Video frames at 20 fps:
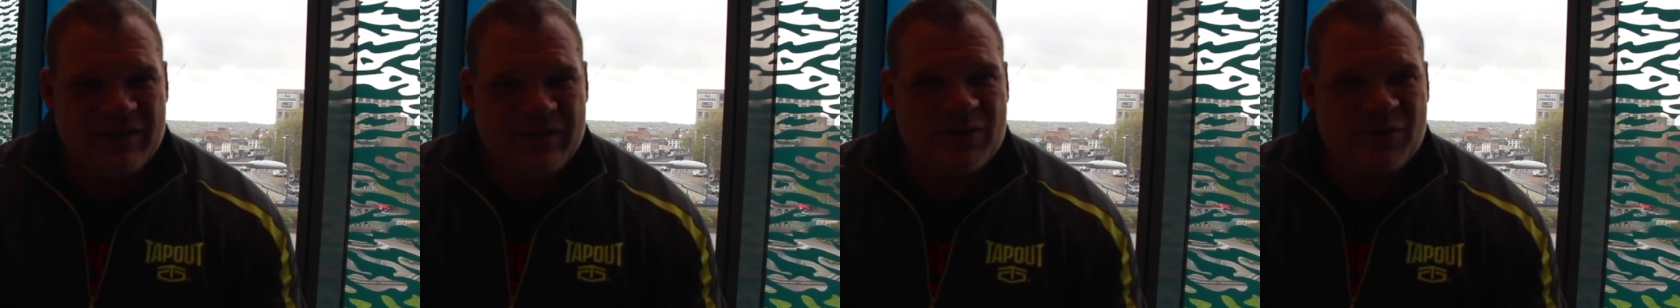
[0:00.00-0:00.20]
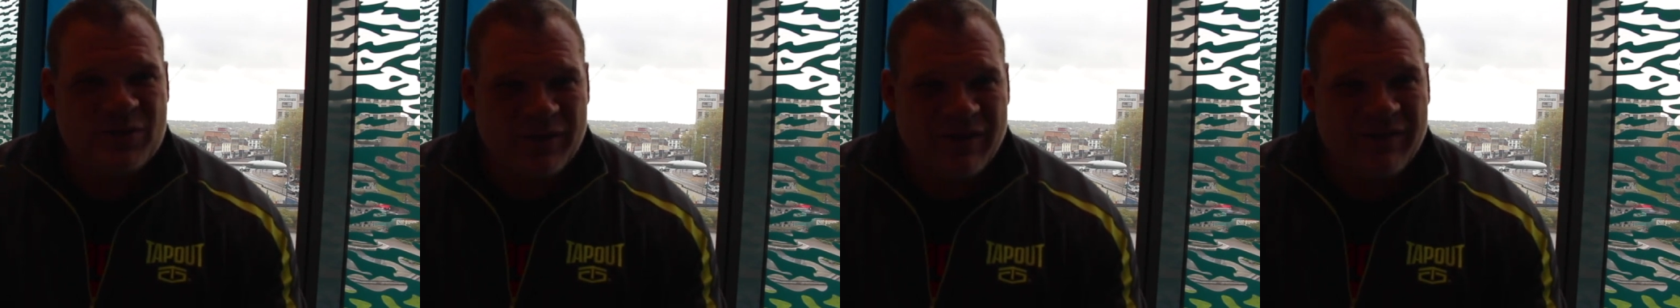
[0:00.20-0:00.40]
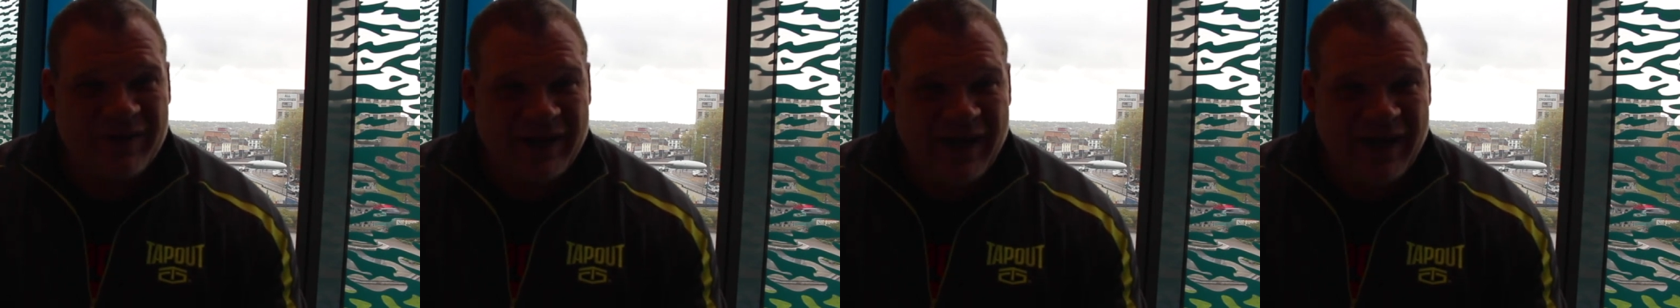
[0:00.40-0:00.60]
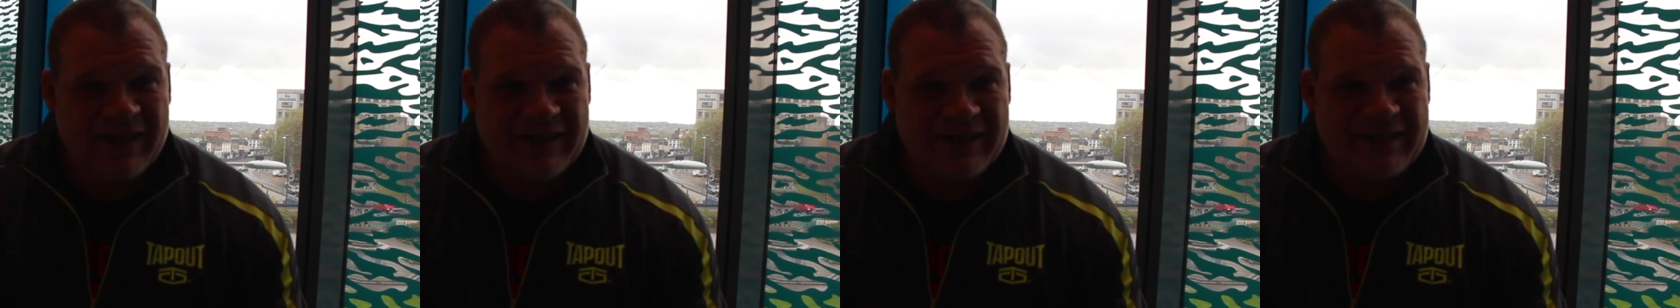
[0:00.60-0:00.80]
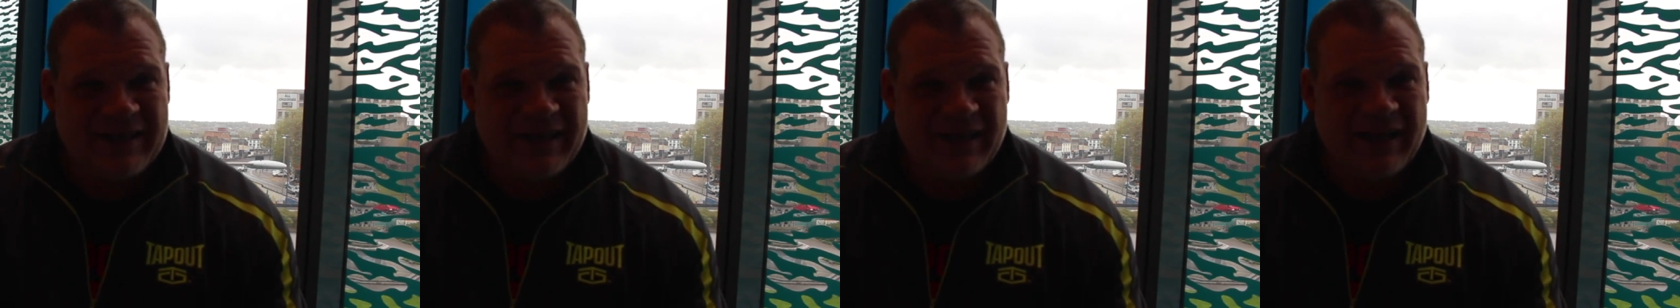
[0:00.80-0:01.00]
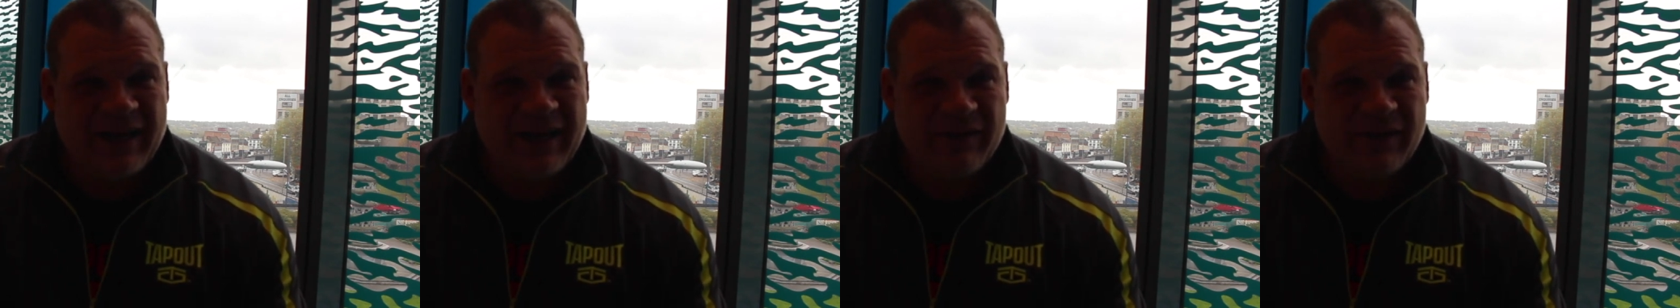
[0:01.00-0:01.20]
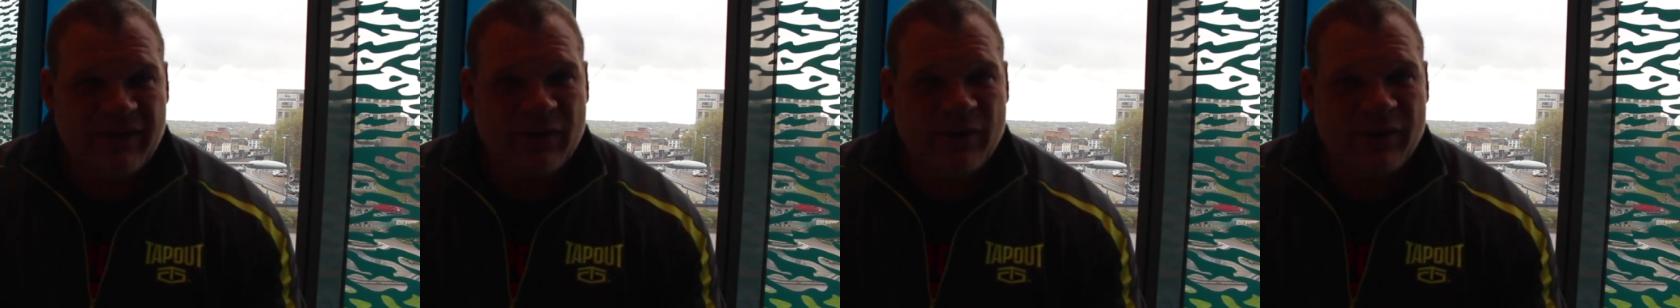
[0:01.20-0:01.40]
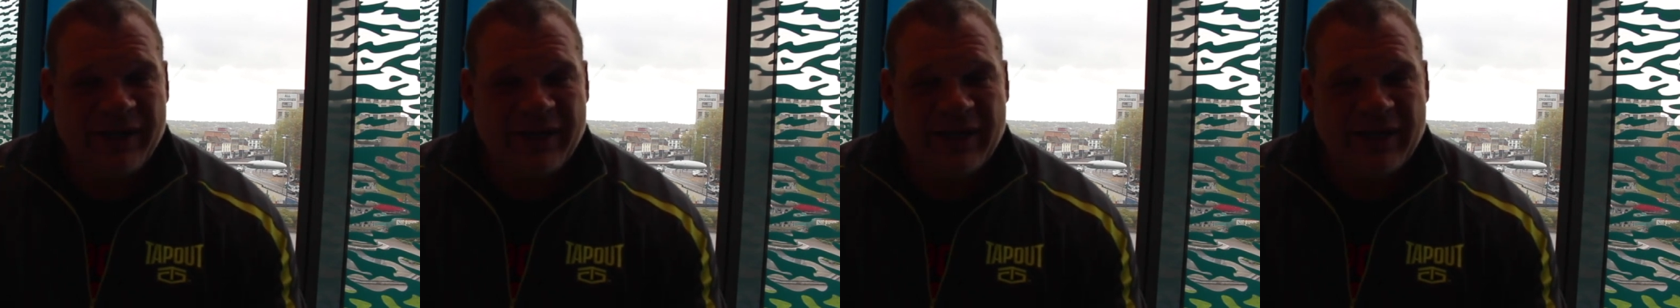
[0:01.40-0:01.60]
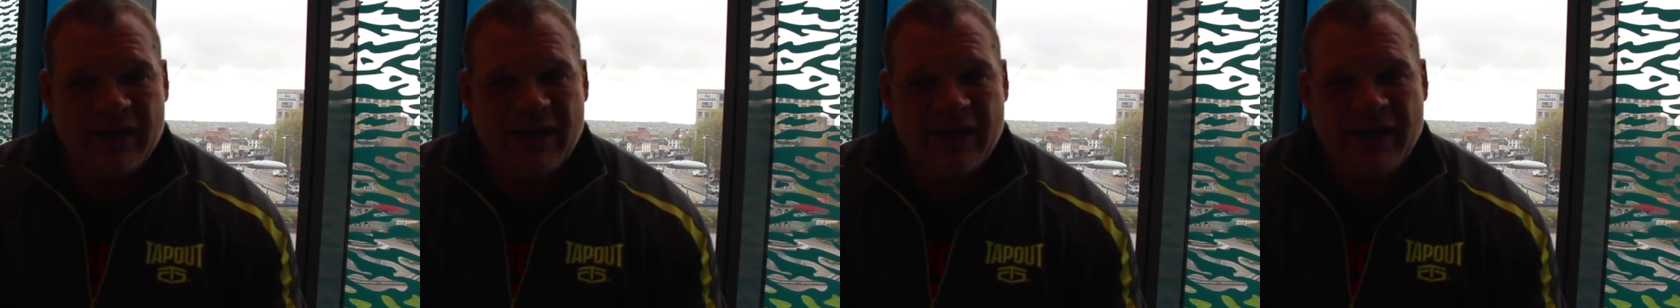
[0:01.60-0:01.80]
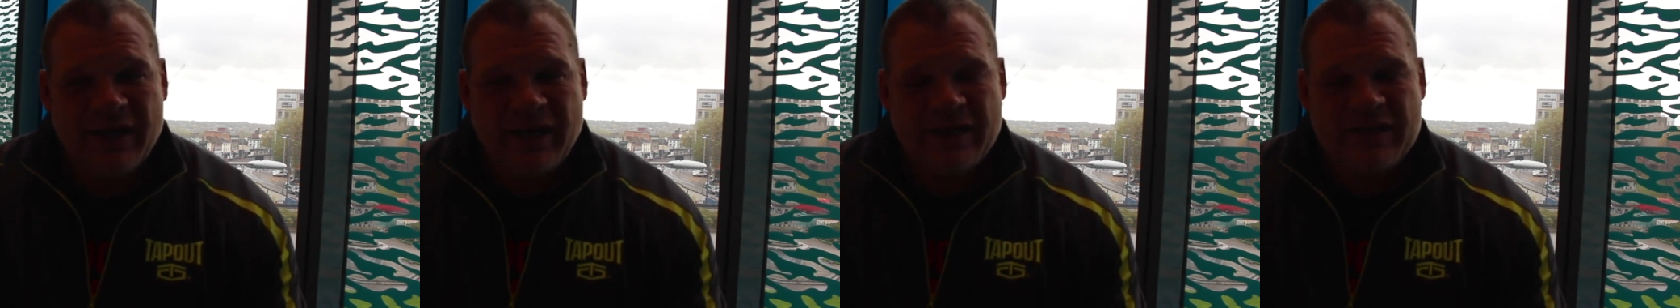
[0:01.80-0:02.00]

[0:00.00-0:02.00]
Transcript: sort of content every week.